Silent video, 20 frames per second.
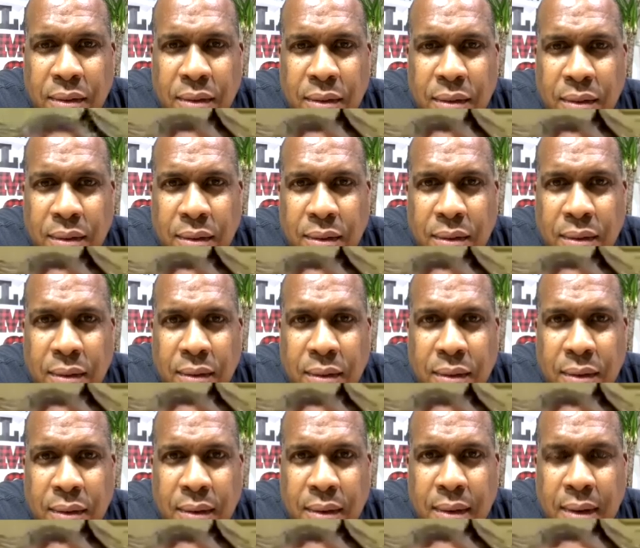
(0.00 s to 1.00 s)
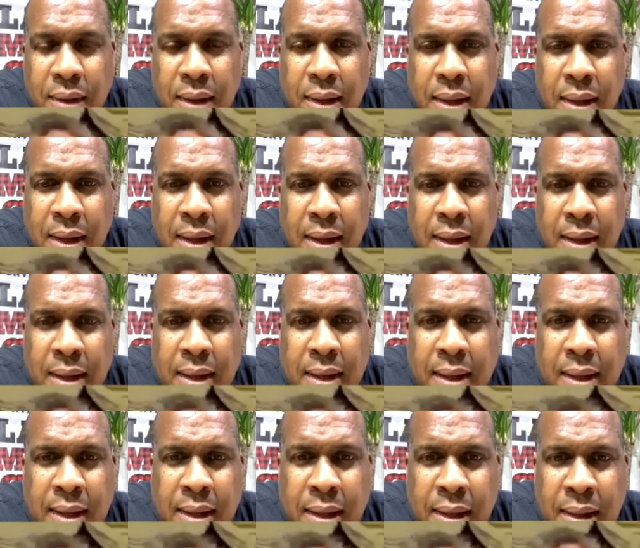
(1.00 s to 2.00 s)

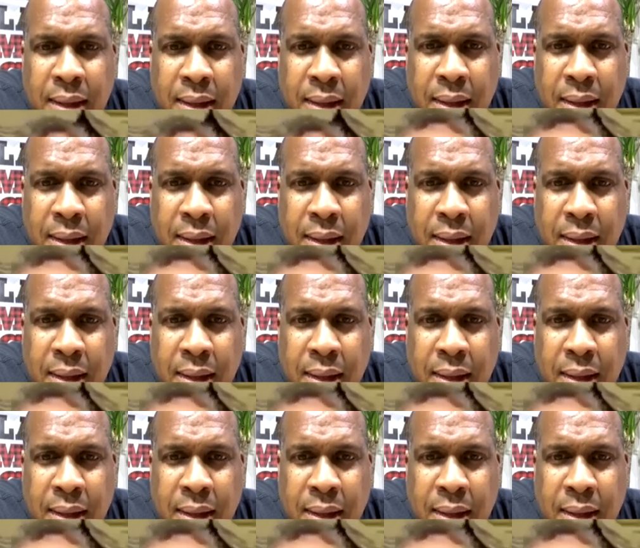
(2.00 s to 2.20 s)
This person isn't speaking.